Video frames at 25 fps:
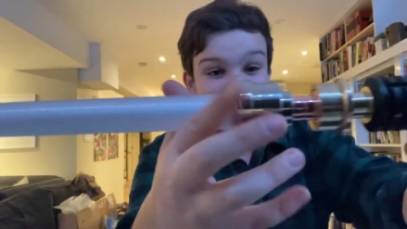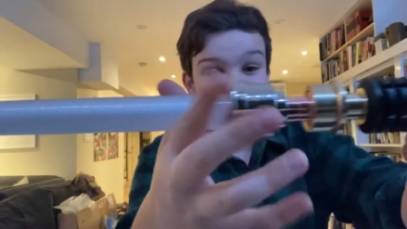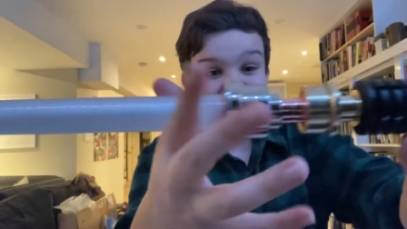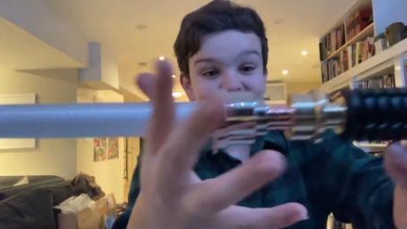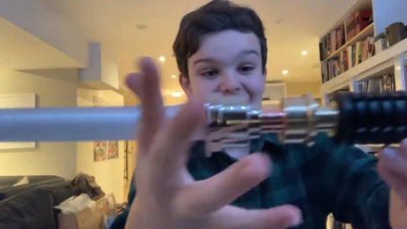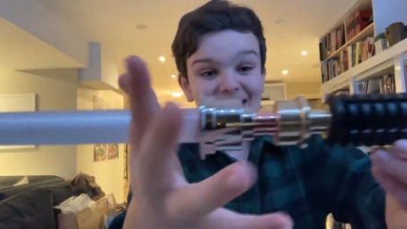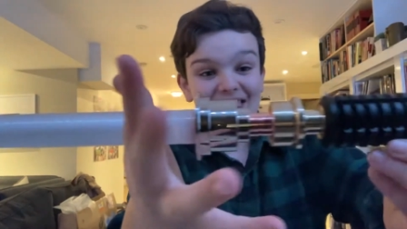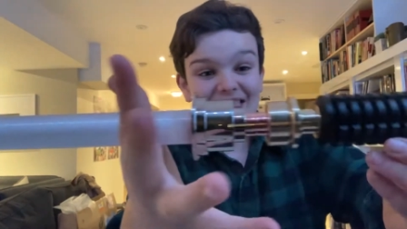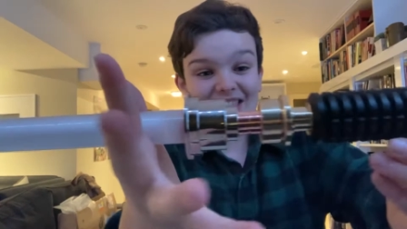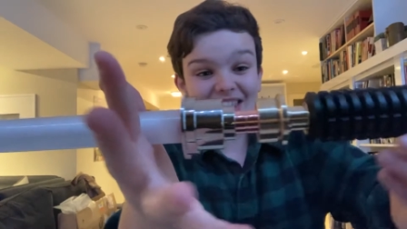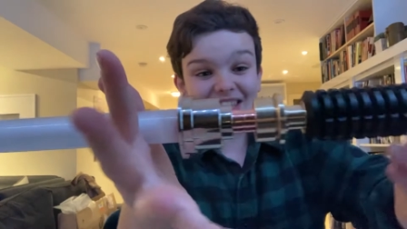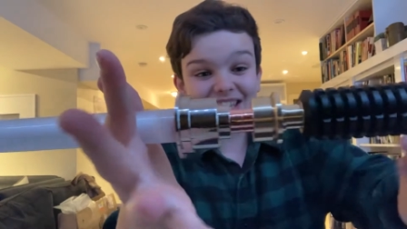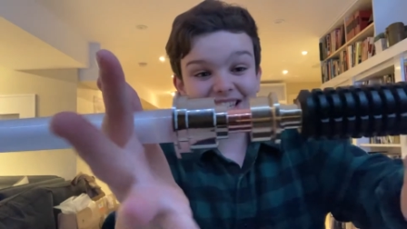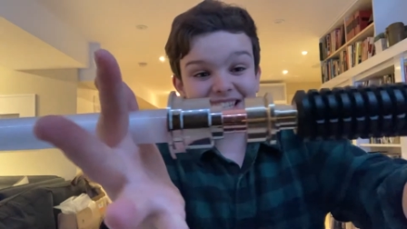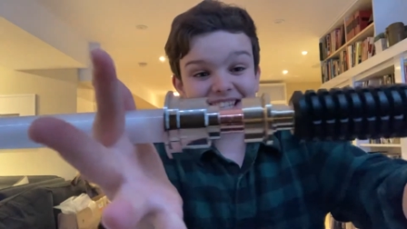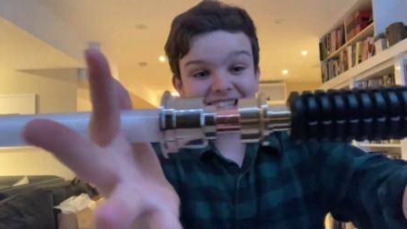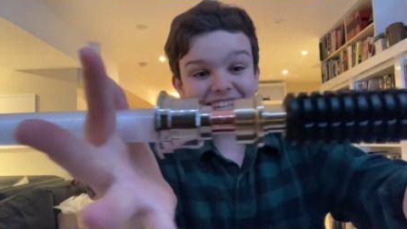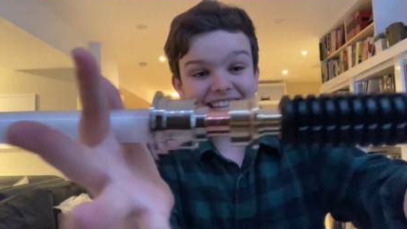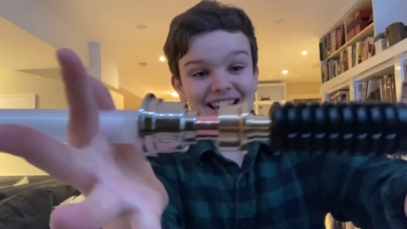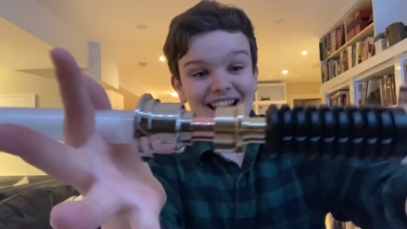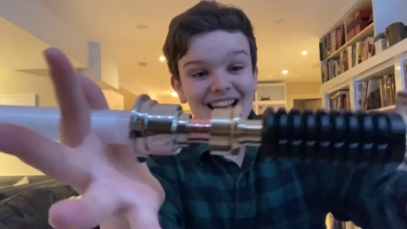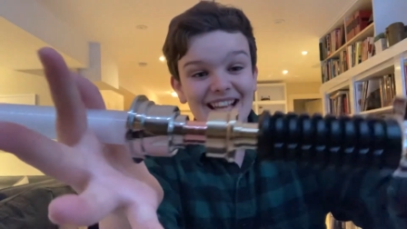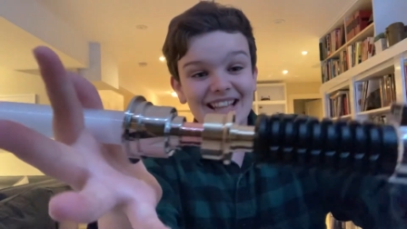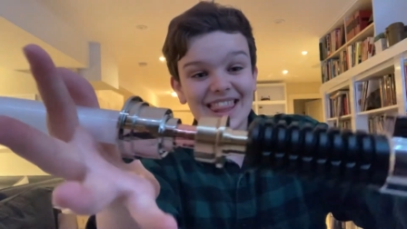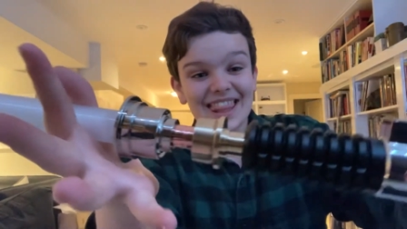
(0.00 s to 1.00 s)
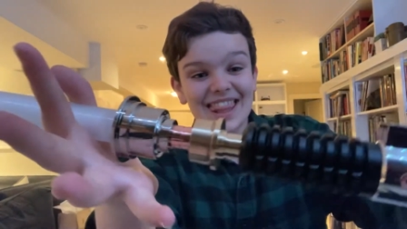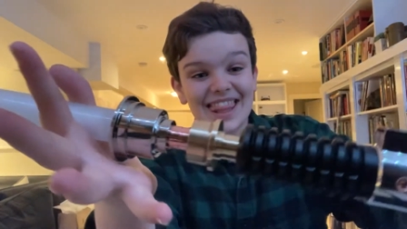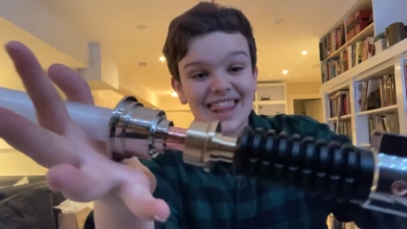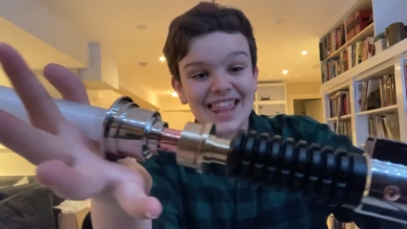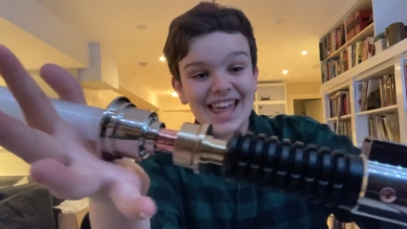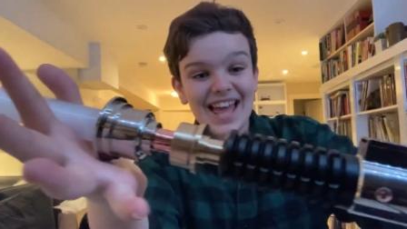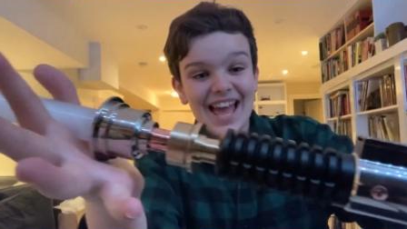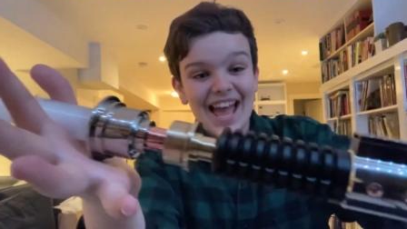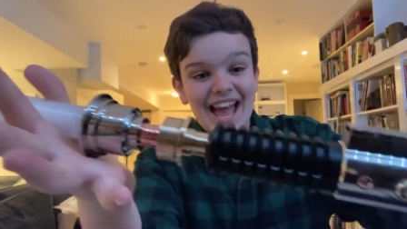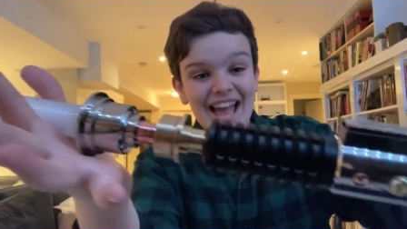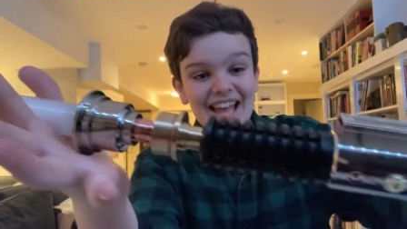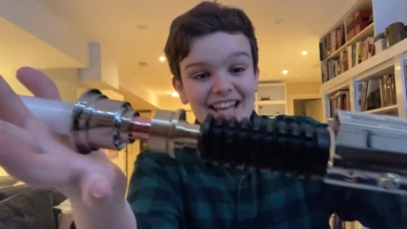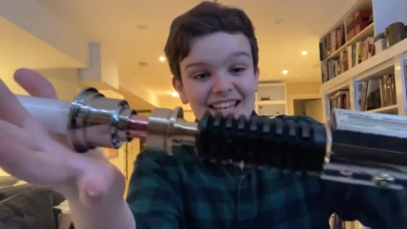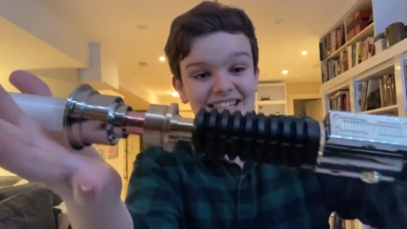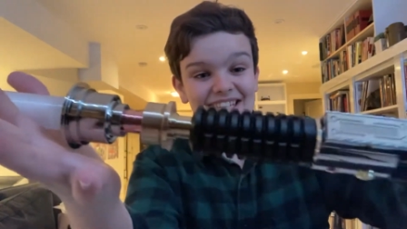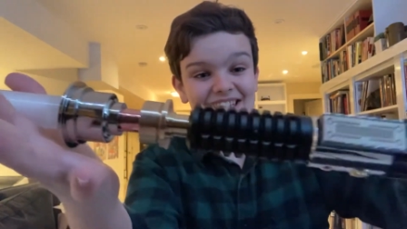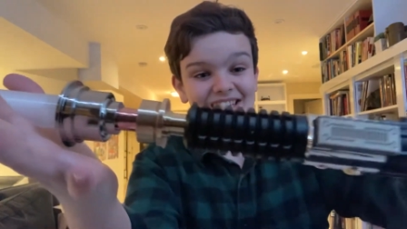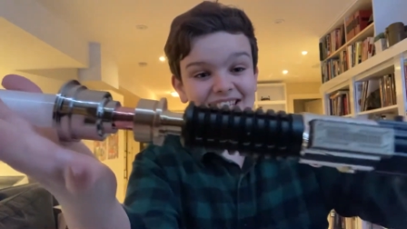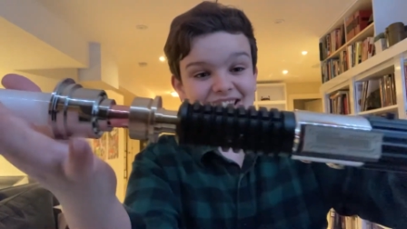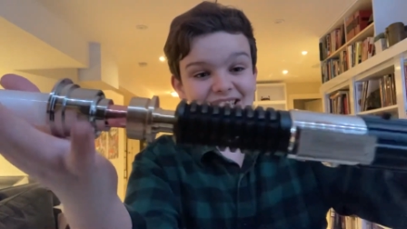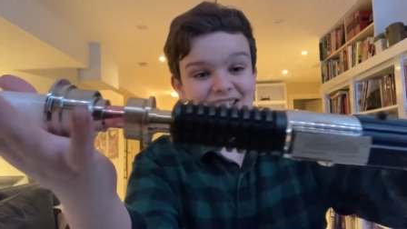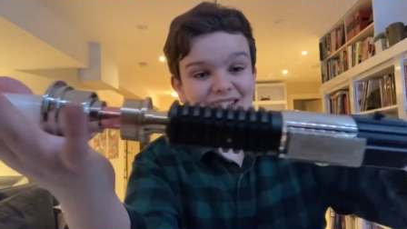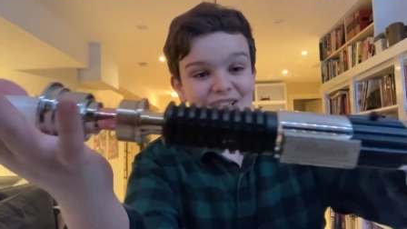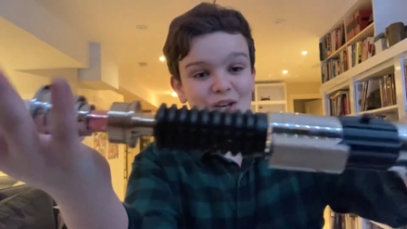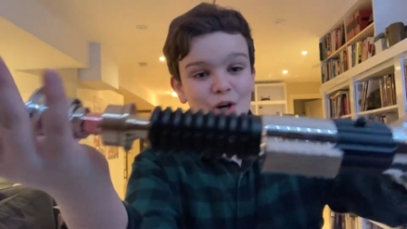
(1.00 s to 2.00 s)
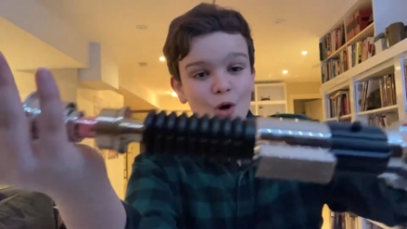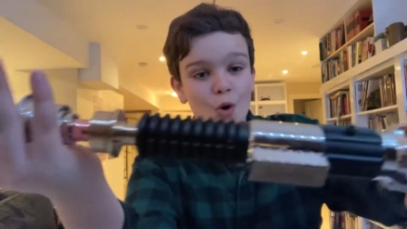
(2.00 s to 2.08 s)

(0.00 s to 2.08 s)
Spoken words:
Look at that.